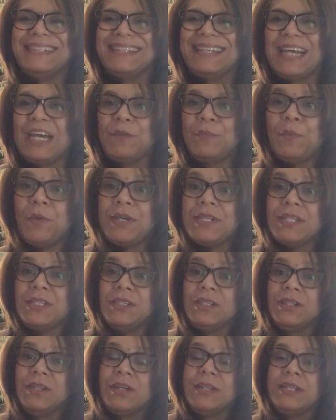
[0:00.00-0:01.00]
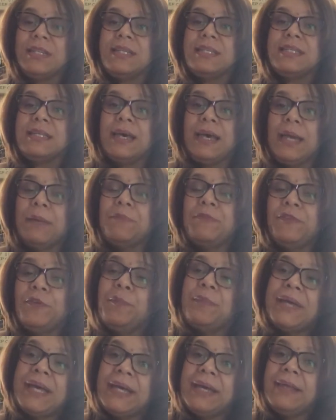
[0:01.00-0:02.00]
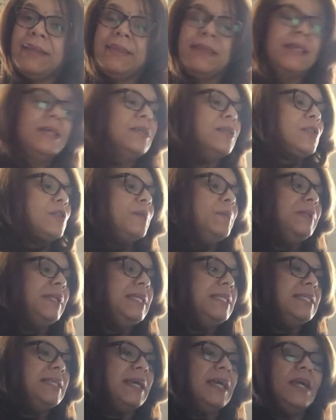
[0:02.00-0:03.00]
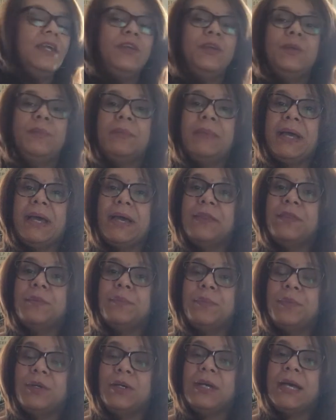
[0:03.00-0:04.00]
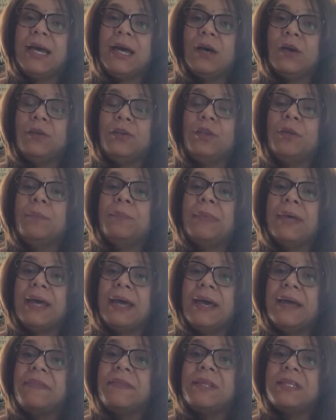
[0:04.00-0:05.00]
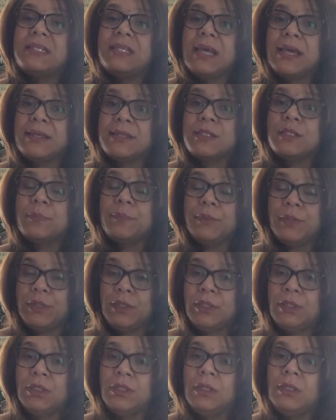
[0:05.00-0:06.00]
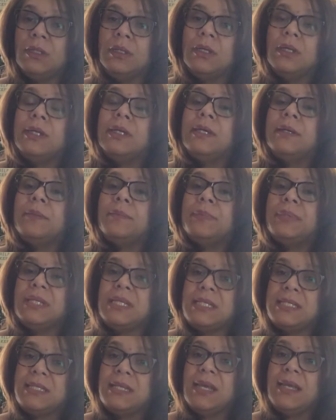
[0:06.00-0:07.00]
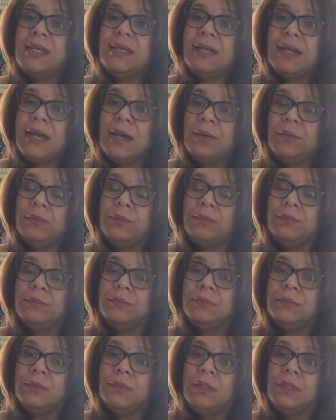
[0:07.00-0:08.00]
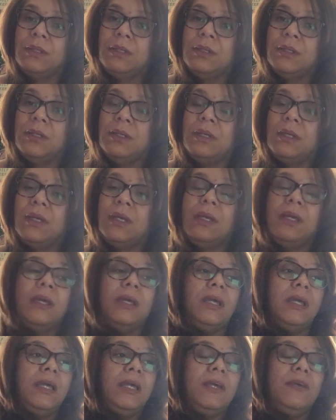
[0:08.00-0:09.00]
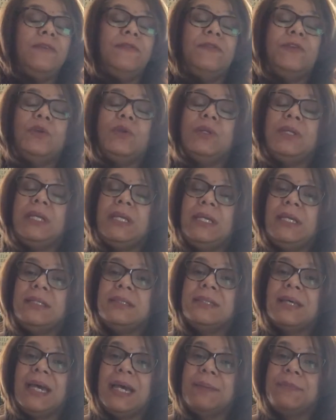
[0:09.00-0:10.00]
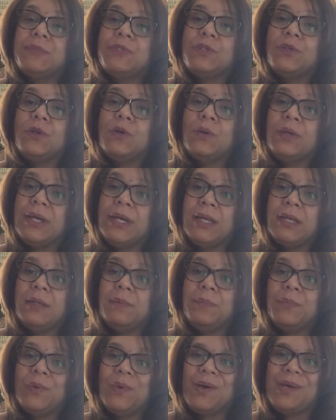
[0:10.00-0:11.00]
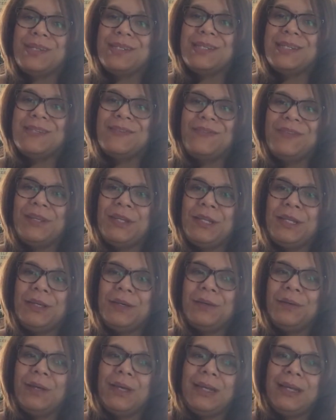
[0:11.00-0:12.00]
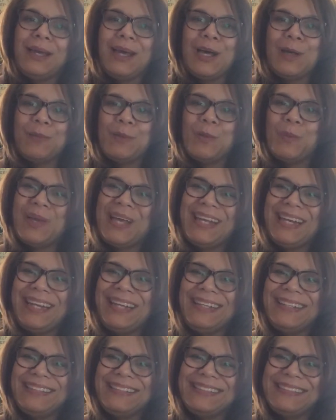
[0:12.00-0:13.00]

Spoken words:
Hi boys and girls, it's time for math. So please get your math book out, your math textbook. Please take it out. If you need time to go get it, pause this video and I'll be waiting.